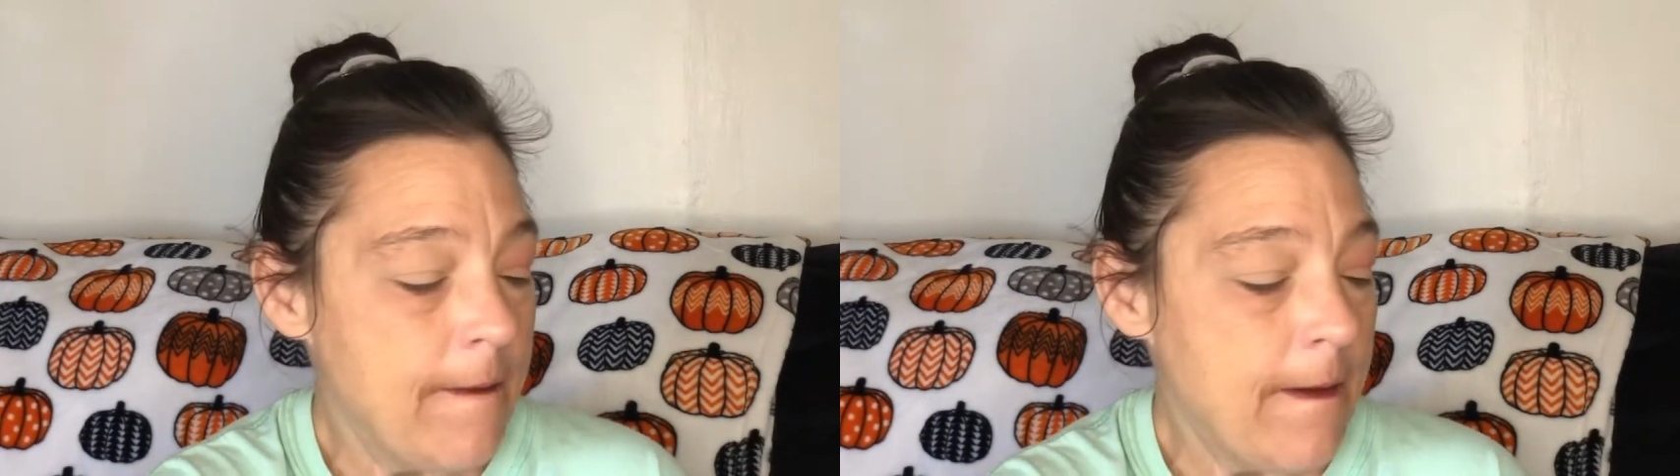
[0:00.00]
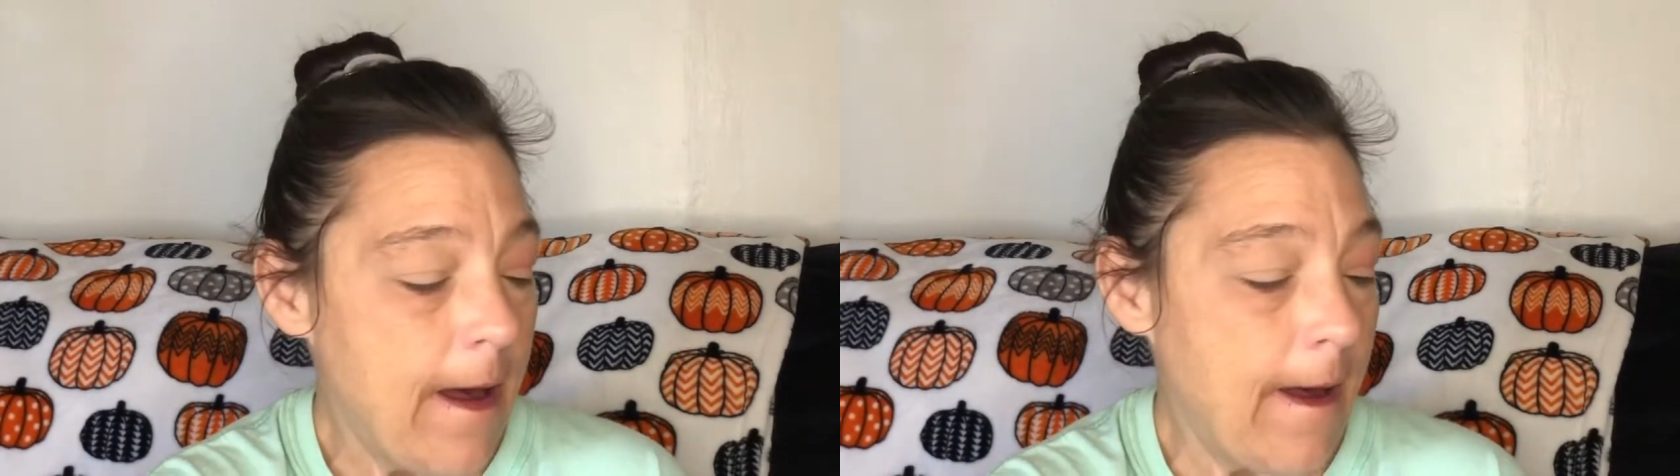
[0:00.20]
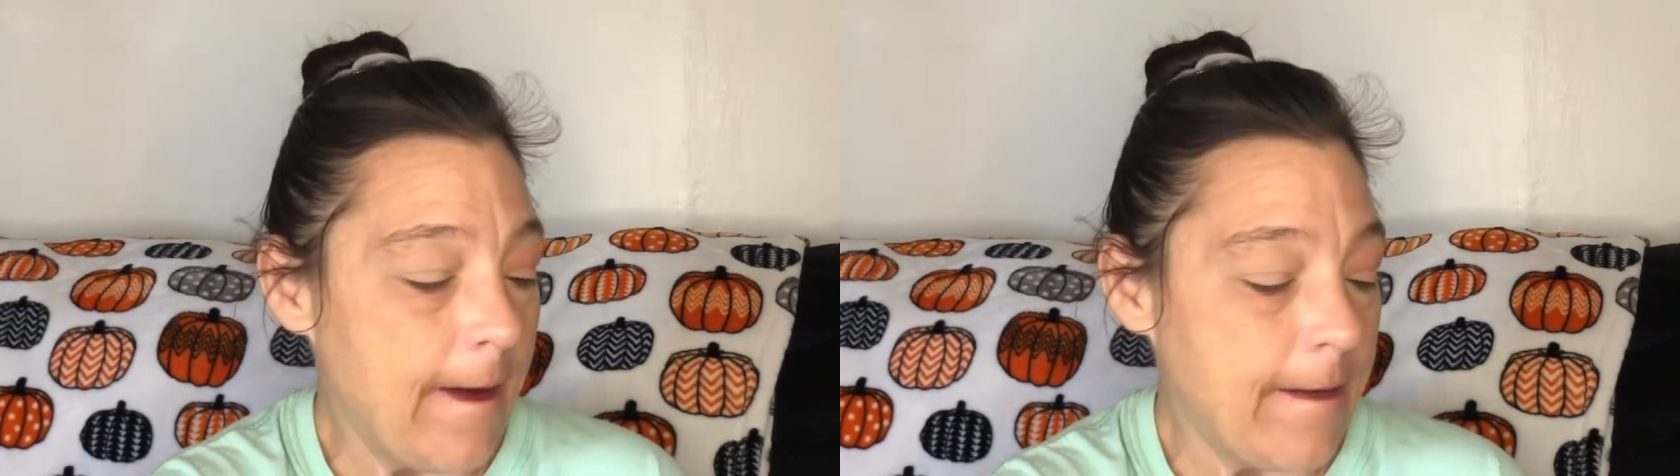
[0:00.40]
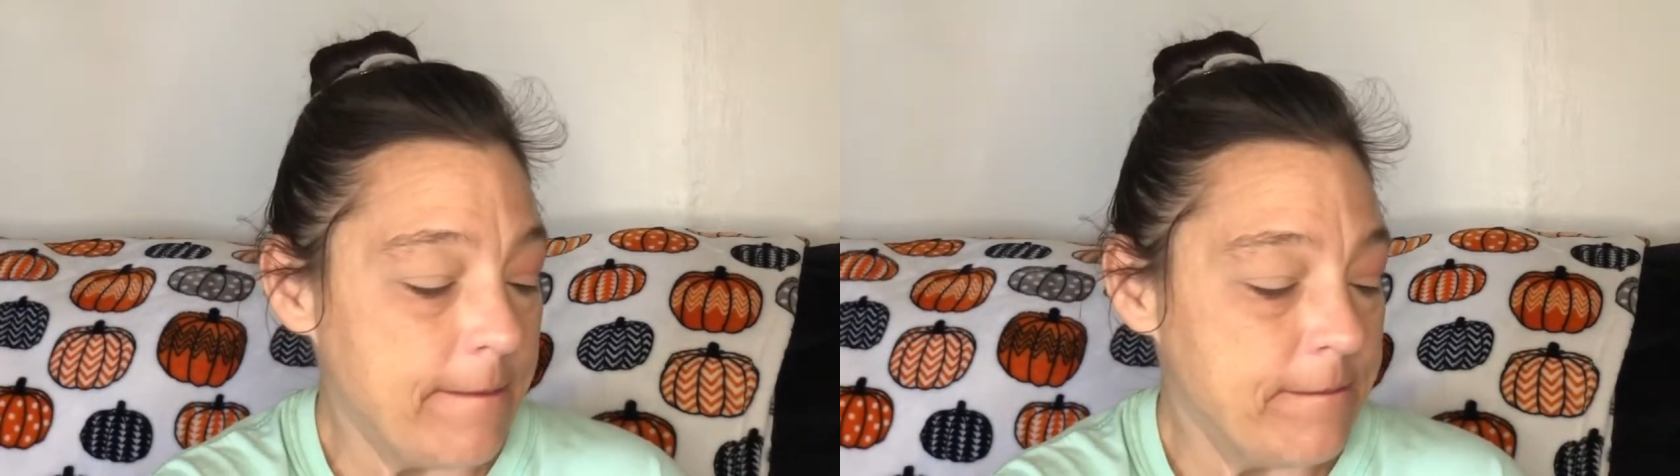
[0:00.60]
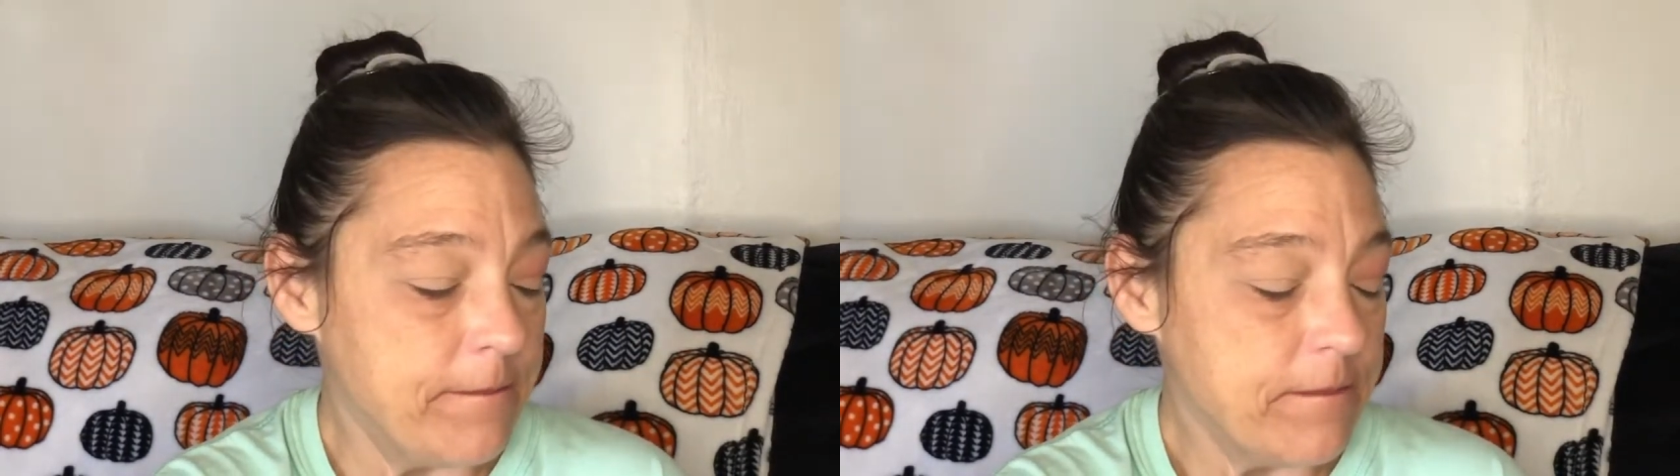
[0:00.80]

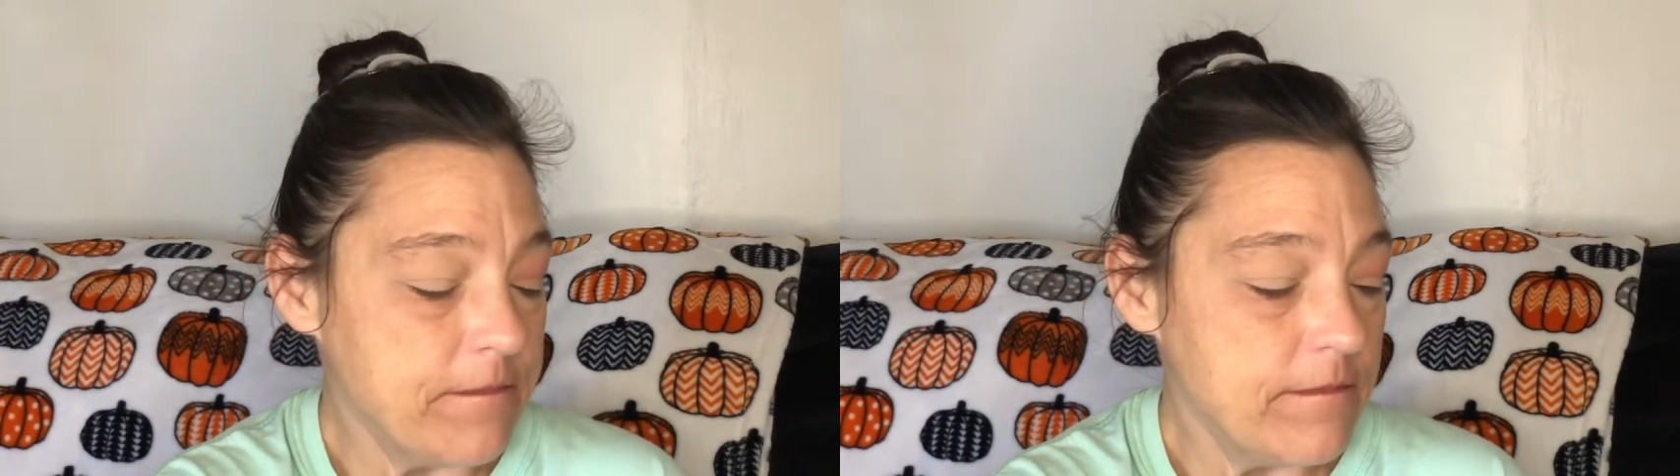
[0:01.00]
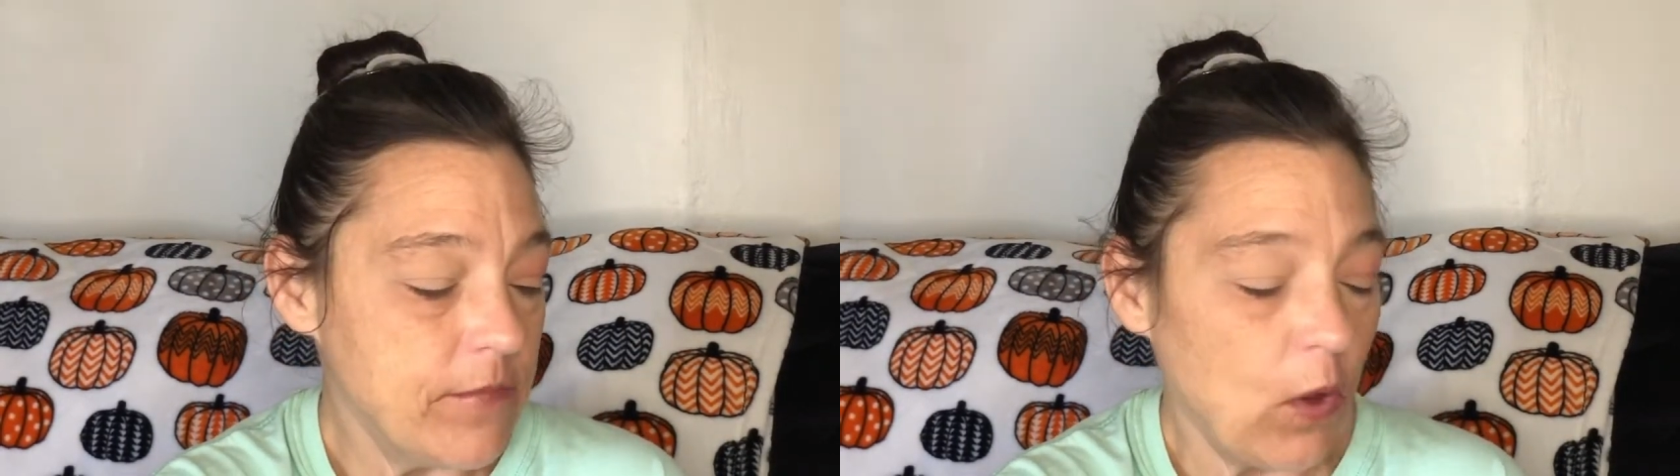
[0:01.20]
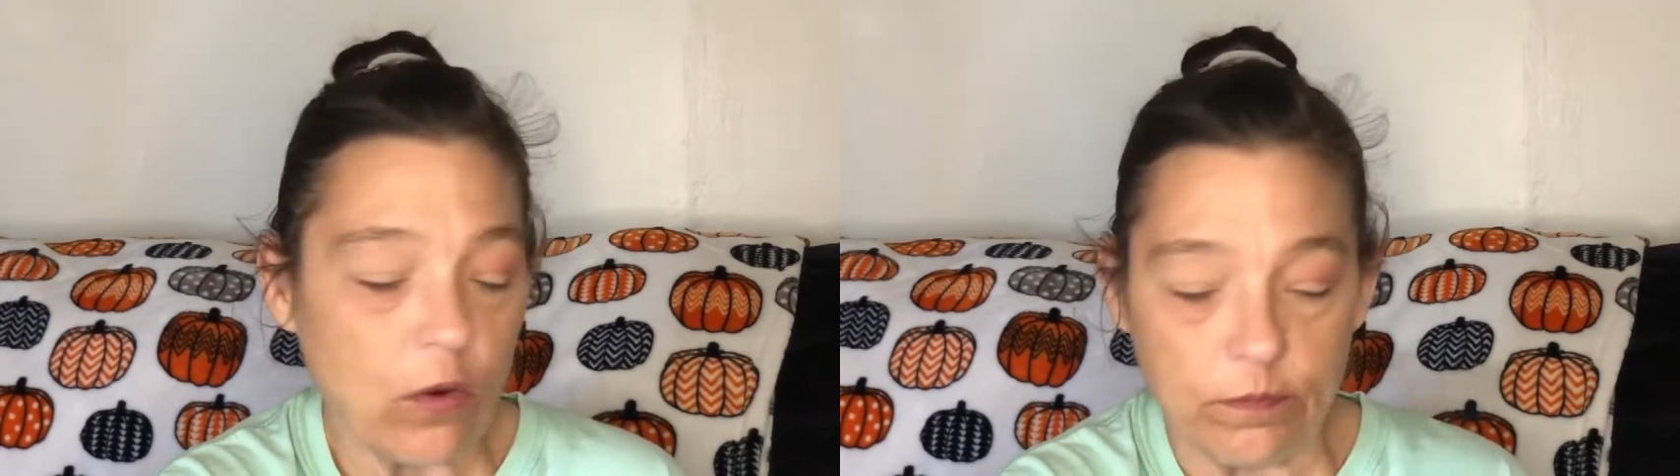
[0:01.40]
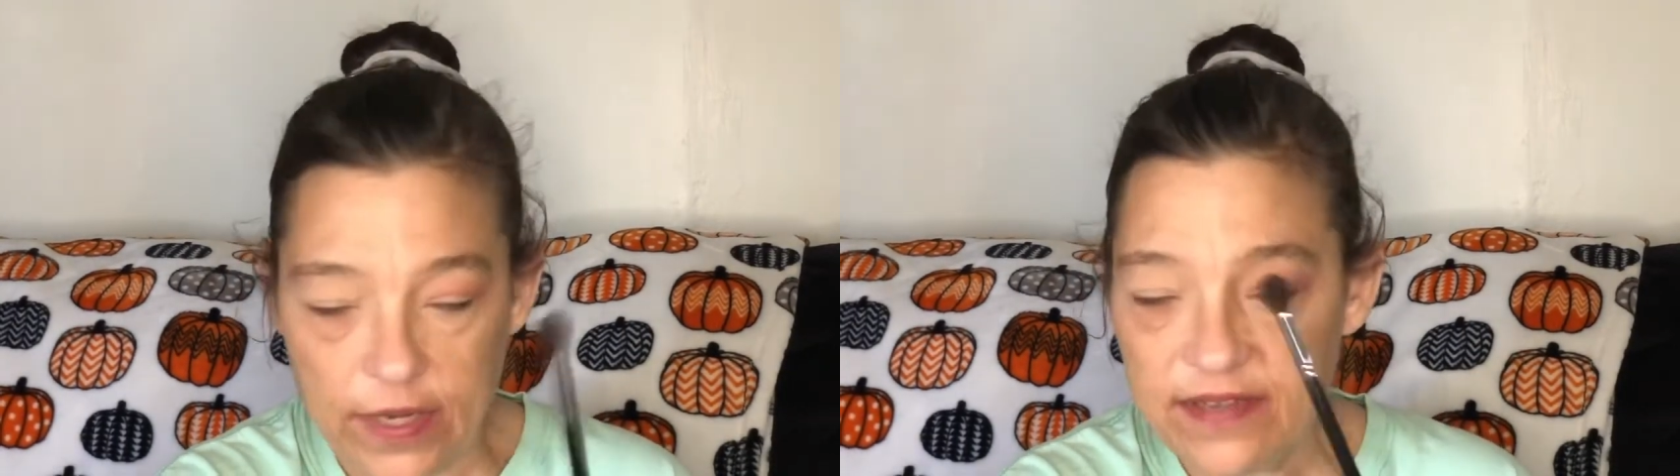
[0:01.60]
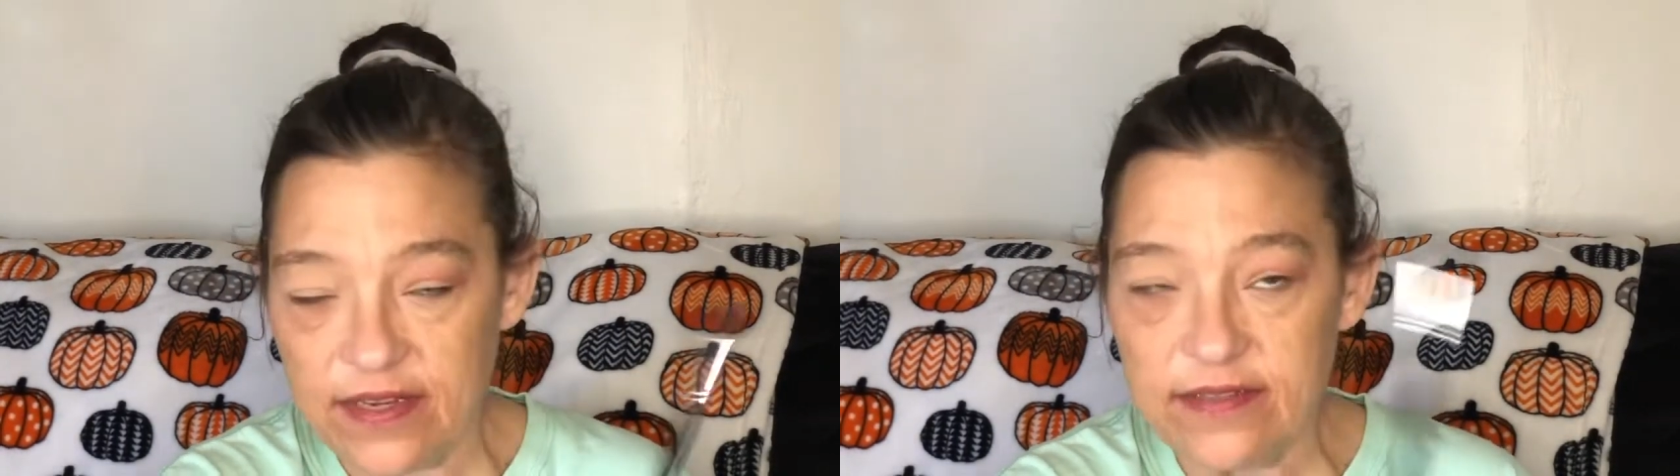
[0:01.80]
Or
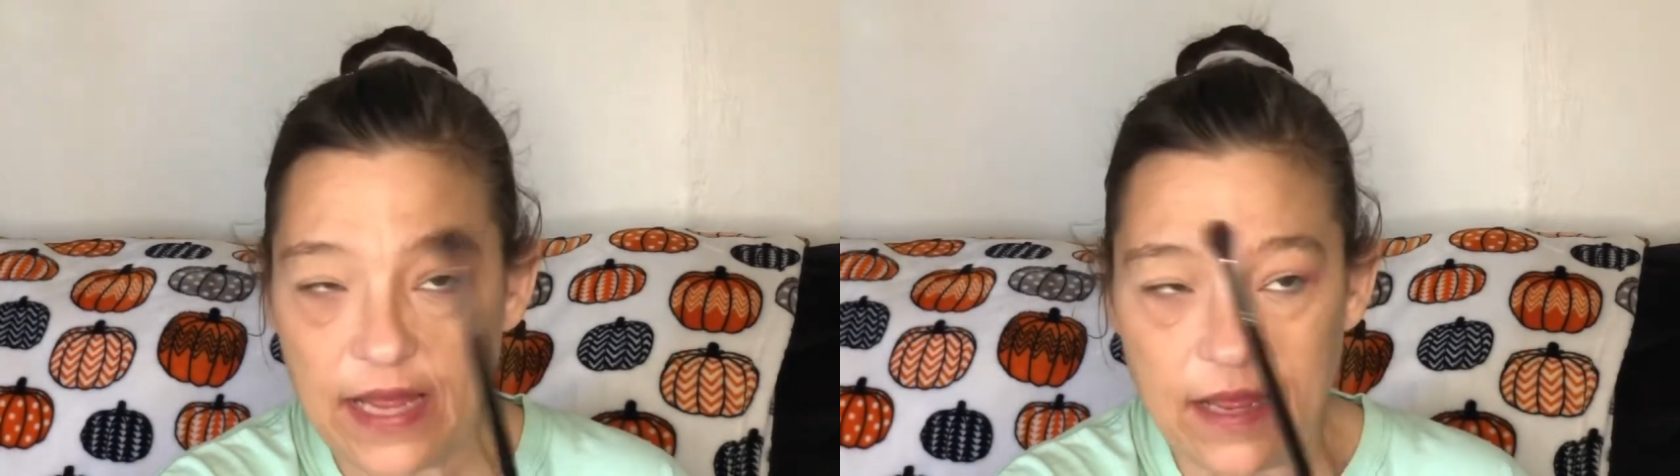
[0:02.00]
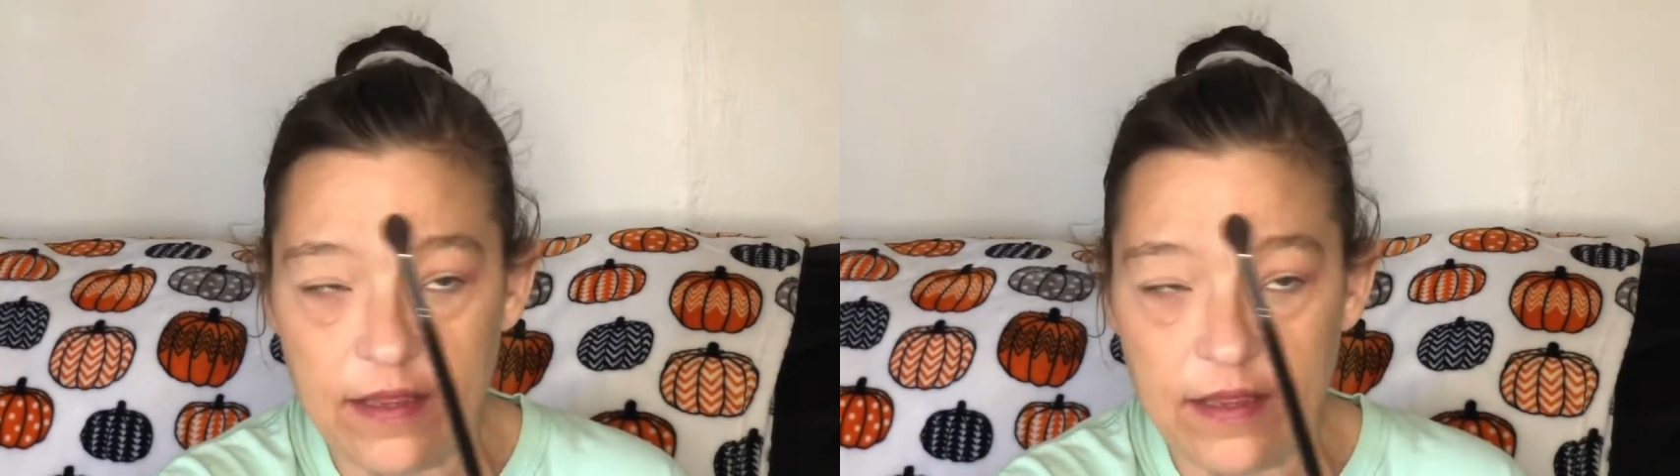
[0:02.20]
SSI,